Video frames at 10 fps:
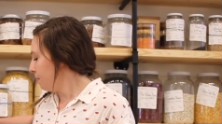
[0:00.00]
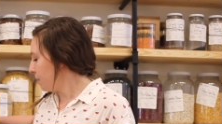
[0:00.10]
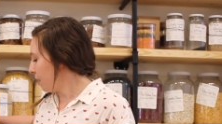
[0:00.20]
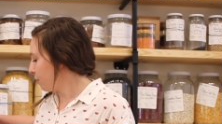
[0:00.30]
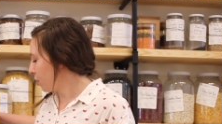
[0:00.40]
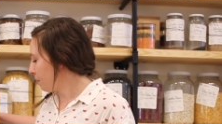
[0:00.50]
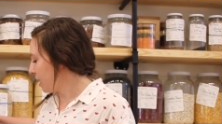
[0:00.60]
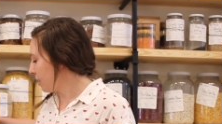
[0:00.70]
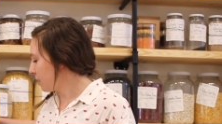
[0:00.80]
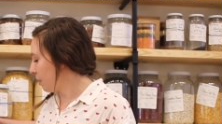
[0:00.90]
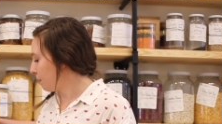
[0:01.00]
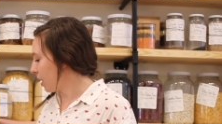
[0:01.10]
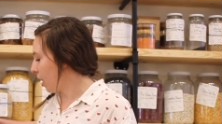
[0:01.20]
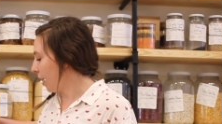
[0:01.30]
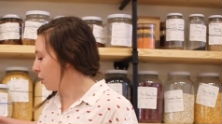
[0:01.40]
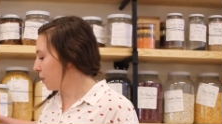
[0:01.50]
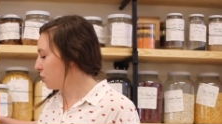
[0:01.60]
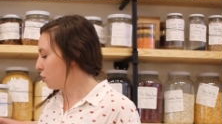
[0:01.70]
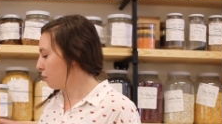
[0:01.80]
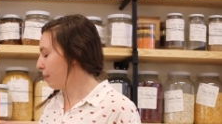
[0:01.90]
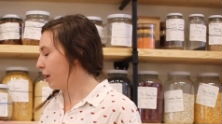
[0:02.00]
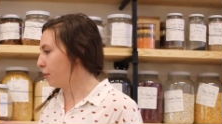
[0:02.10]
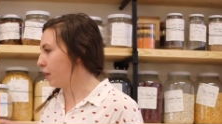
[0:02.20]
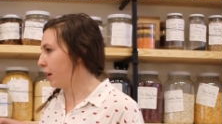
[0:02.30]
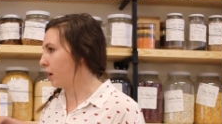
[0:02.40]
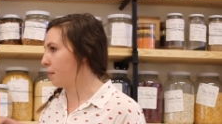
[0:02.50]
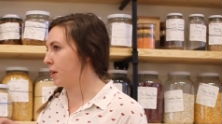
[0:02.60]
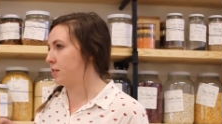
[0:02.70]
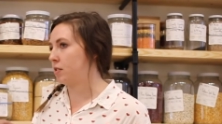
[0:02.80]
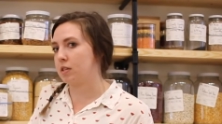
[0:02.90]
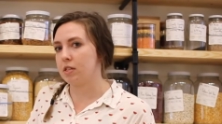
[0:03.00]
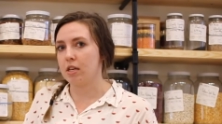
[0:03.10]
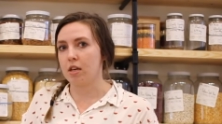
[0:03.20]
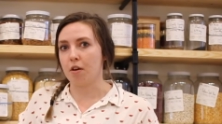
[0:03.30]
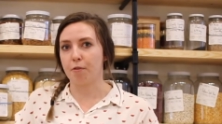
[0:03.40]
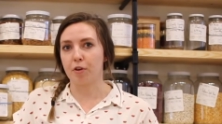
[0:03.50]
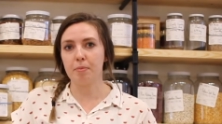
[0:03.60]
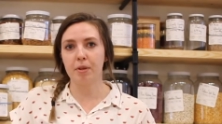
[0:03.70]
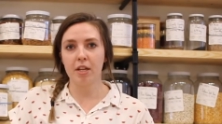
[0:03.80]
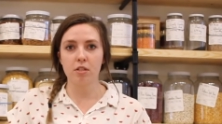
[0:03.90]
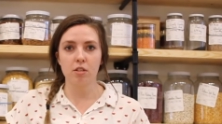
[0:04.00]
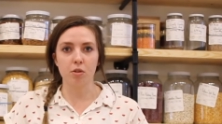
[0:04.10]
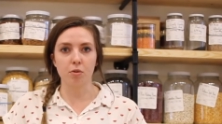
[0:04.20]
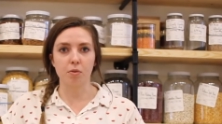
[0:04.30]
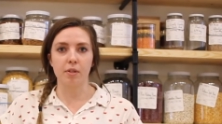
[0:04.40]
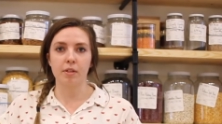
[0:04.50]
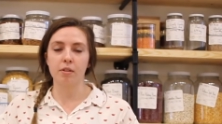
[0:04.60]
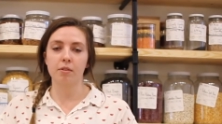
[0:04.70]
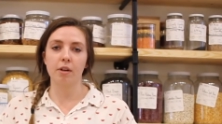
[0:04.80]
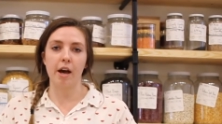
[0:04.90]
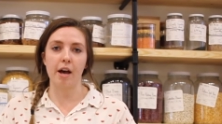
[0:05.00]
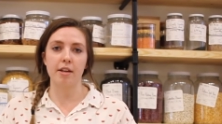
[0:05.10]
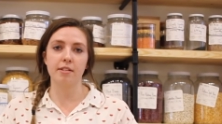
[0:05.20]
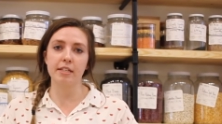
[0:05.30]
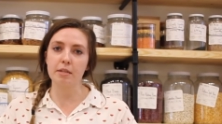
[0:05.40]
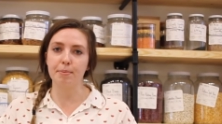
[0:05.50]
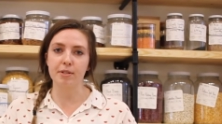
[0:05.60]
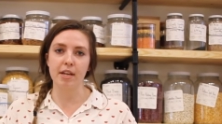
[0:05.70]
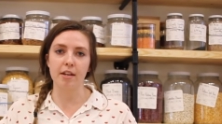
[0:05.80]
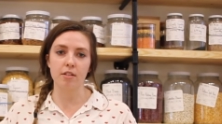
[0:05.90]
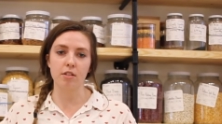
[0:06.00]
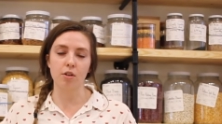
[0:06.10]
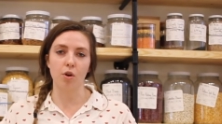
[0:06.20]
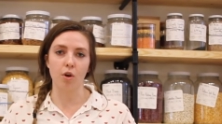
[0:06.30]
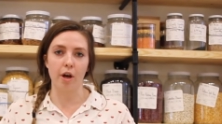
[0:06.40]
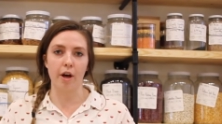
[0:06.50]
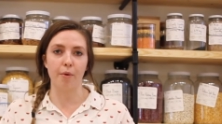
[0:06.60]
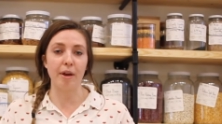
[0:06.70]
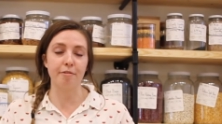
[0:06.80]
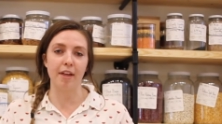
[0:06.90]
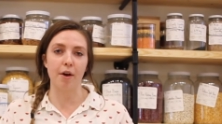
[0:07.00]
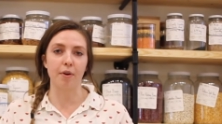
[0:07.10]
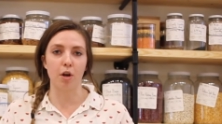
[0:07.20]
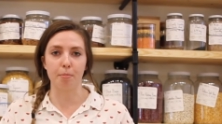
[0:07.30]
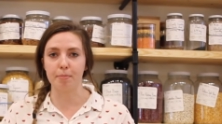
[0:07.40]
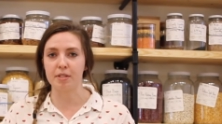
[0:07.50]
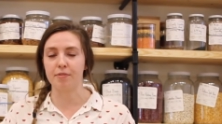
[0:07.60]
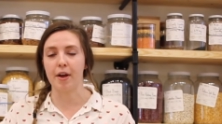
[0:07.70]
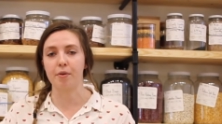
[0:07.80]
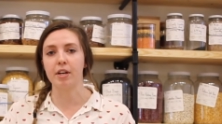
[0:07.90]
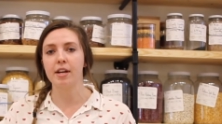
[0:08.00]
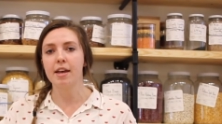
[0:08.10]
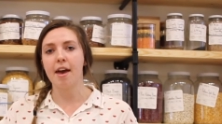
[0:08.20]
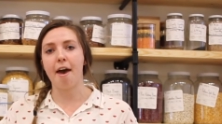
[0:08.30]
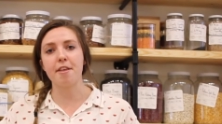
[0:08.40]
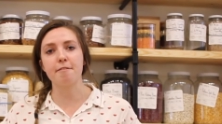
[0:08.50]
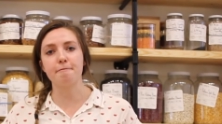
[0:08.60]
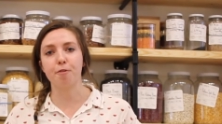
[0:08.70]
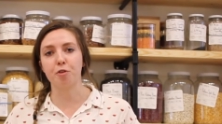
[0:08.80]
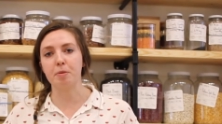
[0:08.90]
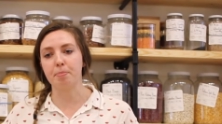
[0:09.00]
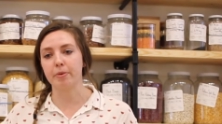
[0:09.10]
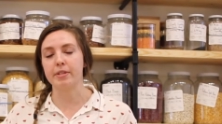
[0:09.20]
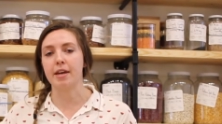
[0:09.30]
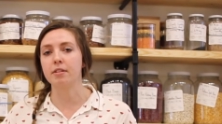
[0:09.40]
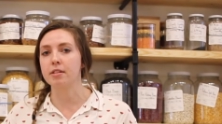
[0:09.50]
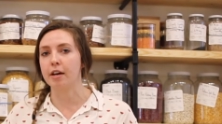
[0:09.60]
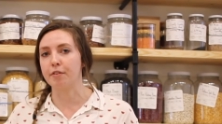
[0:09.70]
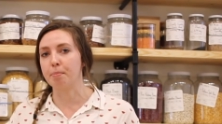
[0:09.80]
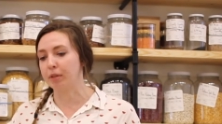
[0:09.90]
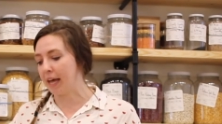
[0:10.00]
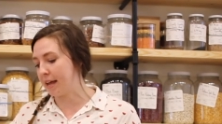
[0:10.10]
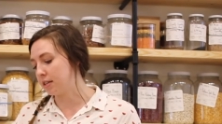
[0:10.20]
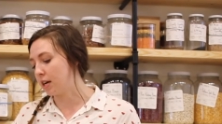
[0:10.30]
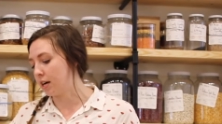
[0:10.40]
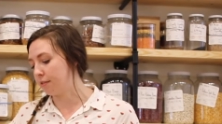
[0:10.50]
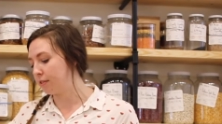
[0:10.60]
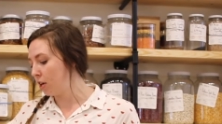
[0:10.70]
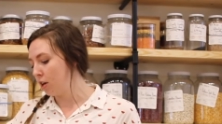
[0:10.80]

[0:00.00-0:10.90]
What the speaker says: if you're making something, I always do about a 60-40 blend. So 60% white flour, all-purpose flour, and then 40% of a blend of